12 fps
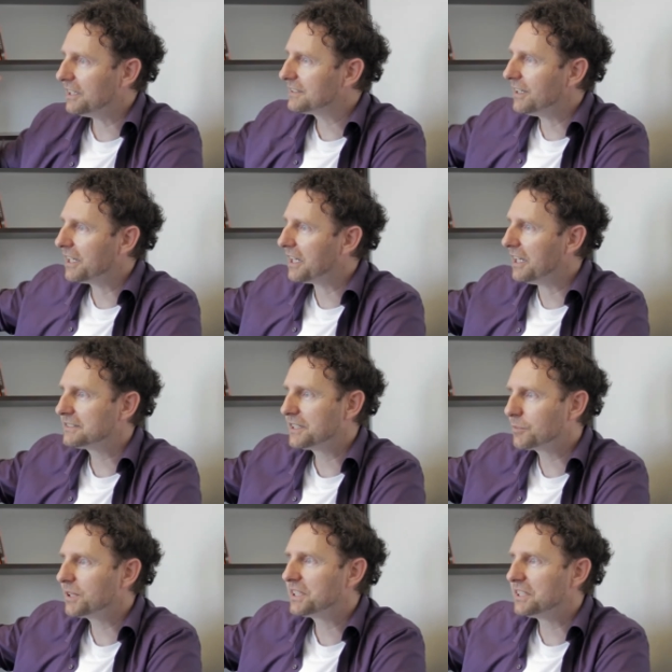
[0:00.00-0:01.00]
It's like
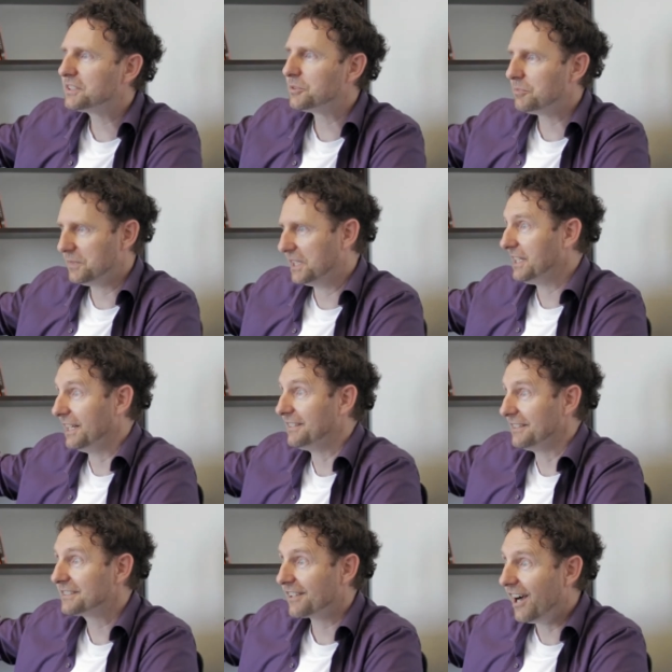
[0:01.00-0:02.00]
astigmatism
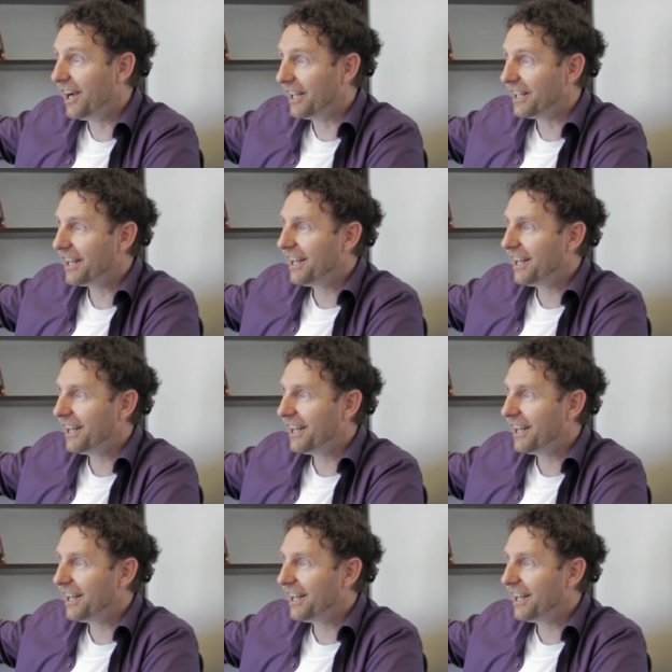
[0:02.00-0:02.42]
in the sky.